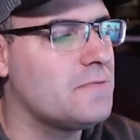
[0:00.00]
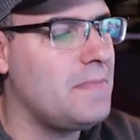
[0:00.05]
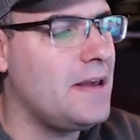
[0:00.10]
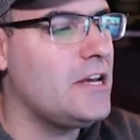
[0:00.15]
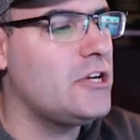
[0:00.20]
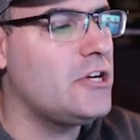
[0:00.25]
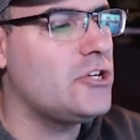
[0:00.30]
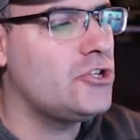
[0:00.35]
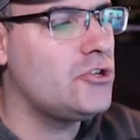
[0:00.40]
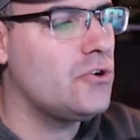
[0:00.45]

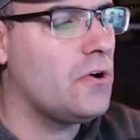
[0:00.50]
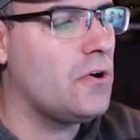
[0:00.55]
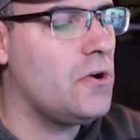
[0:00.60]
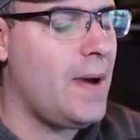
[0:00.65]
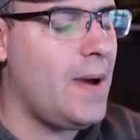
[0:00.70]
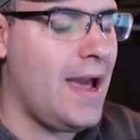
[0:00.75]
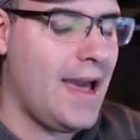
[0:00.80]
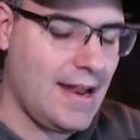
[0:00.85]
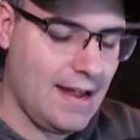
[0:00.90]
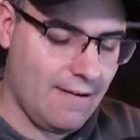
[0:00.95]
Make sure
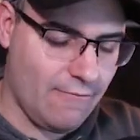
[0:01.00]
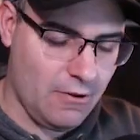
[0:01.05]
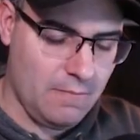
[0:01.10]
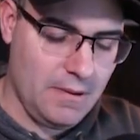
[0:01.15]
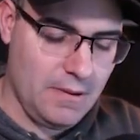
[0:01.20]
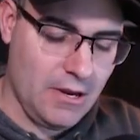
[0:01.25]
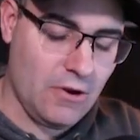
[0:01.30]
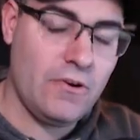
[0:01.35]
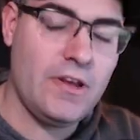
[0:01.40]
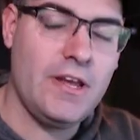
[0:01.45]
you add every
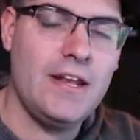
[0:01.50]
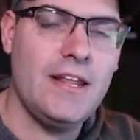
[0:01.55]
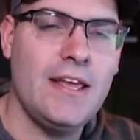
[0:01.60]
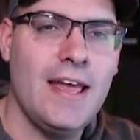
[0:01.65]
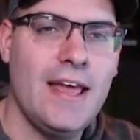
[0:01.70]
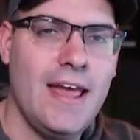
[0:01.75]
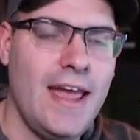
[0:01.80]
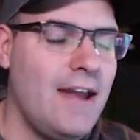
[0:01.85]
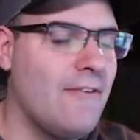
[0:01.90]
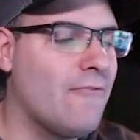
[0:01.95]
period,
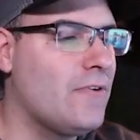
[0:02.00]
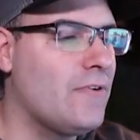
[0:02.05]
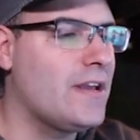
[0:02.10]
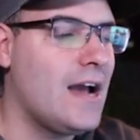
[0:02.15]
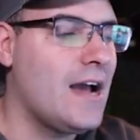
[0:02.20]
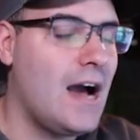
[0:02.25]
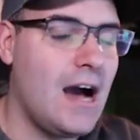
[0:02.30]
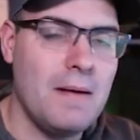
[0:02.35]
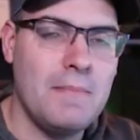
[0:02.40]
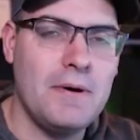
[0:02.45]
every
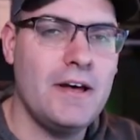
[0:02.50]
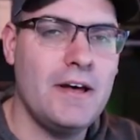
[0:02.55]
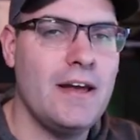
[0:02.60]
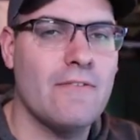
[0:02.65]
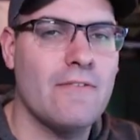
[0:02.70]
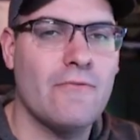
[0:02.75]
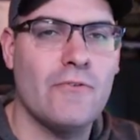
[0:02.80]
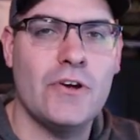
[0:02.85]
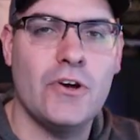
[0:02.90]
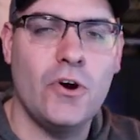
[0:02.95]
comma,
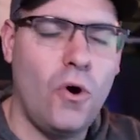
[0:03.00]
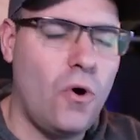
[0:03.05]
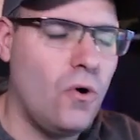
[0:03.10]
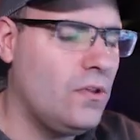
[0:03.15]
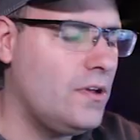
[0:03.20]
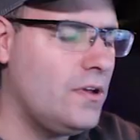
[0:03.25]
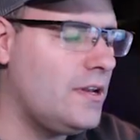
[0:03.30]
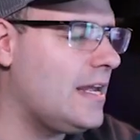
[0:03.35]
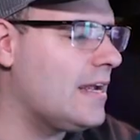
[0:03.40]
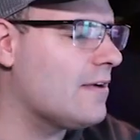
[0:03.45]
every
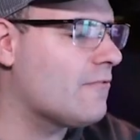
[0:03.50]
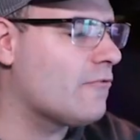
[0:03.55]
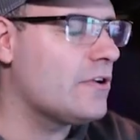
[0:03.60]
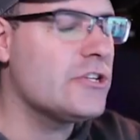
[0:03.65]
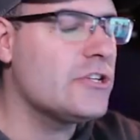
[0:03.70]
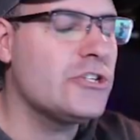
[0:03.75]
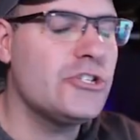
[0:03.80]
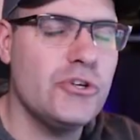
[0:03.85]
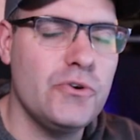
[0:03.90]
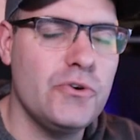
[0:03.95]
colon, every
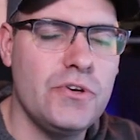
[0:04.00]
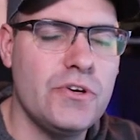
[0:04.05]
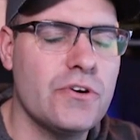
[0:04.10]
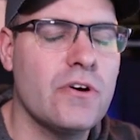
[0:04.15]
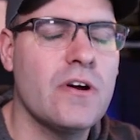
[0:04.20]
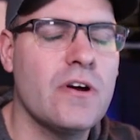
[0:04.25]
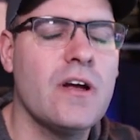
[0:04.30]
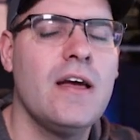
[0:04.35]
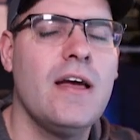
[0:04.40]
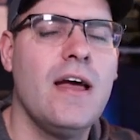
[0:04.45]

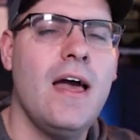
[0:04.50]
junior.